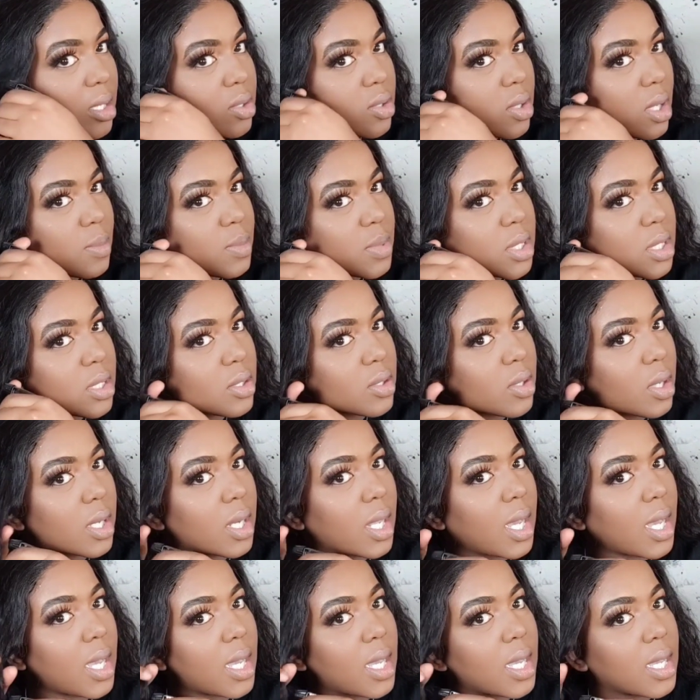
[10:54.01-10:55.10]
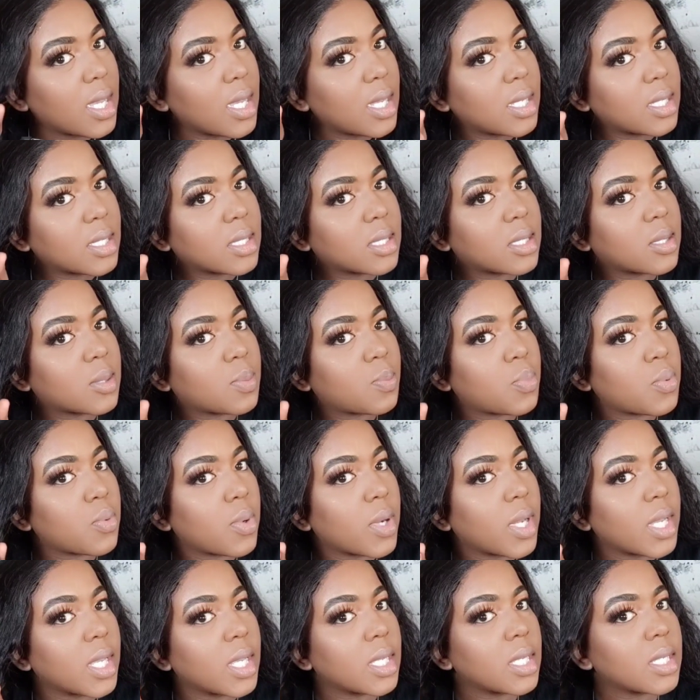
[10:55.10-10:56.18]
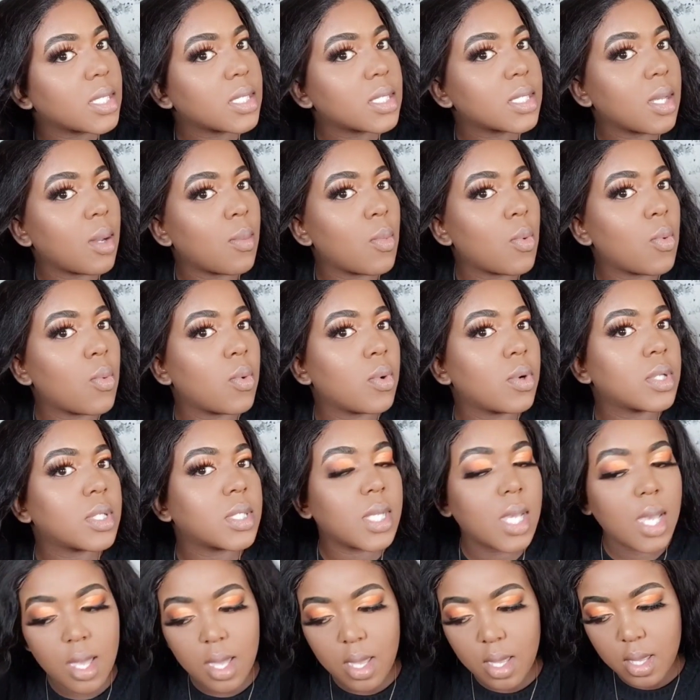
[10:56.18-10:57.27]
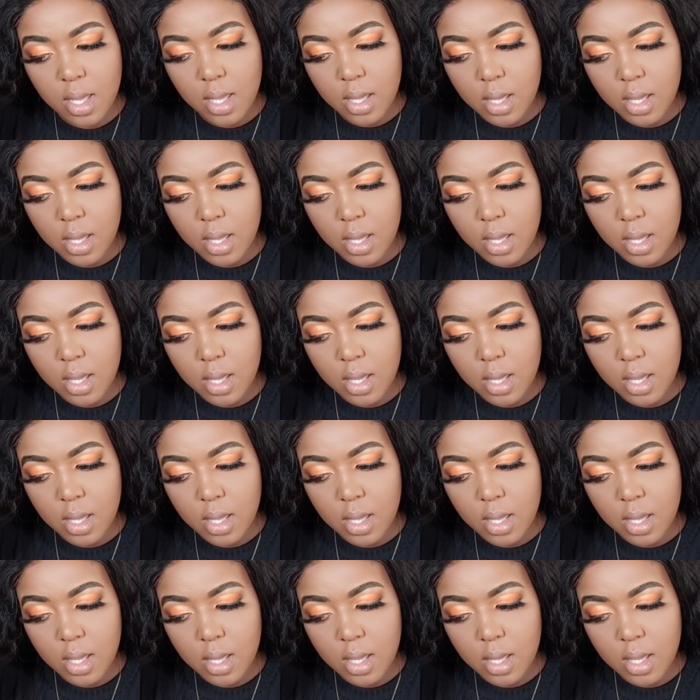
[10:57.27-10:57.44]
So I'm just going to spray some water